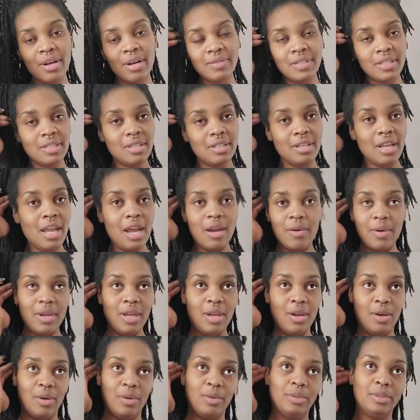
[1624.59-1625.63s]
of
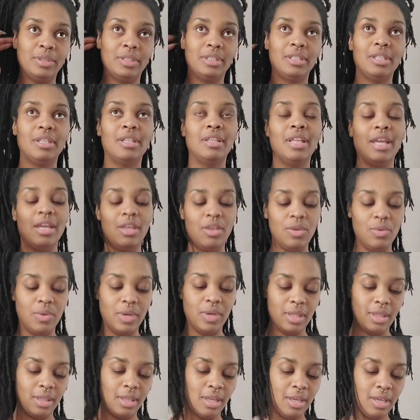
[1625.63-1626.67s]
scenarios that you
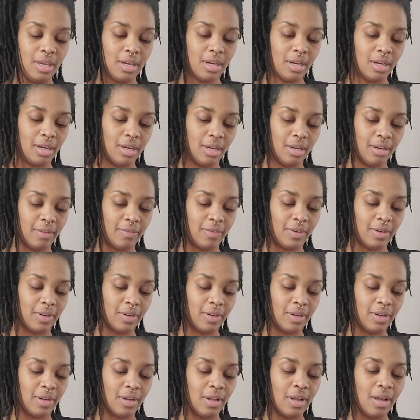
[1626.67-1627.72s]
can think of,
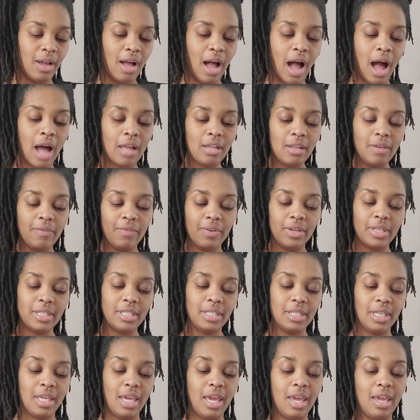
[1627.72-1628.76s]
all of
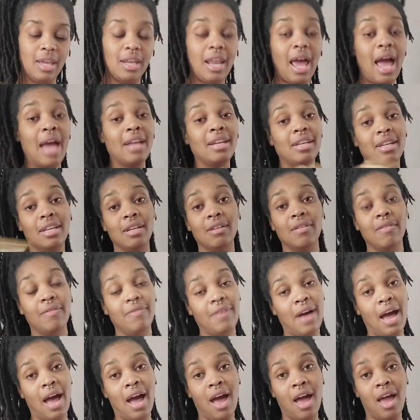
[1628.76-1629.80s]
us can
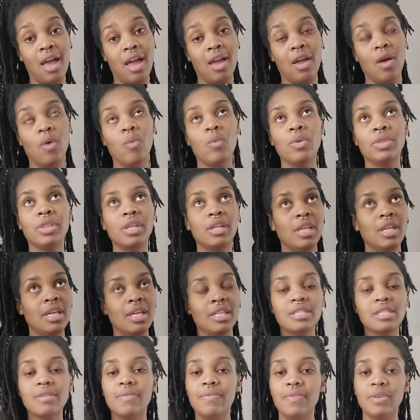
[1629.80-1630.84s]
identify with the need
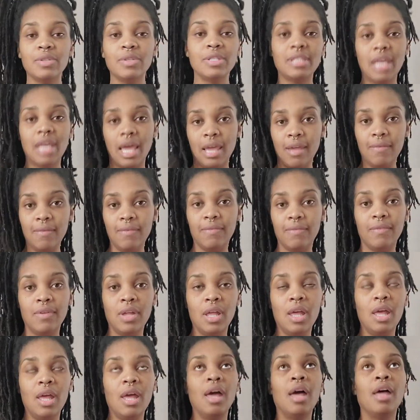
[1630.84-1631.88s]
to feel safe,
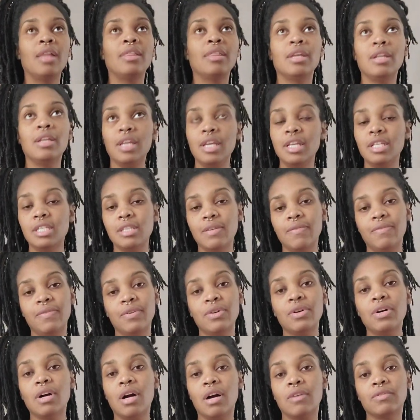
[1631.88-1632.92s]
the need to
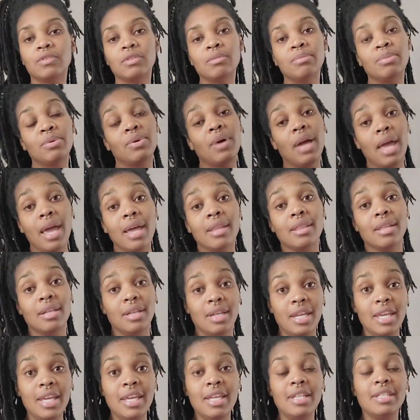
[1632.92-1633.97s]
feel comfortable, and the
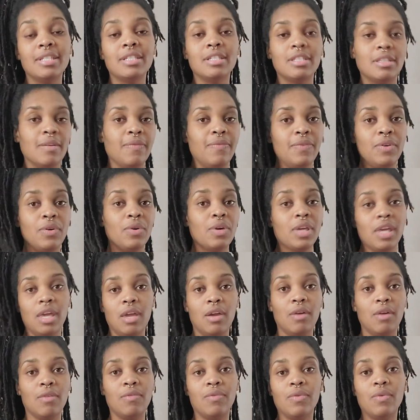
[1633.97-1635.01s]
need to feel
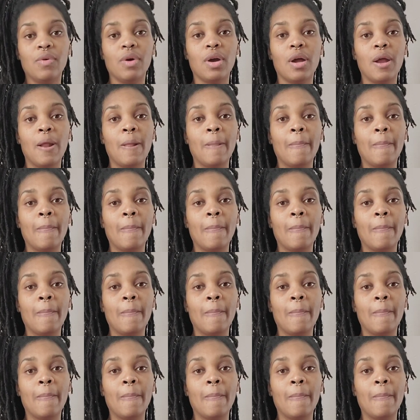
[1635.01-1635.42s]
cared for.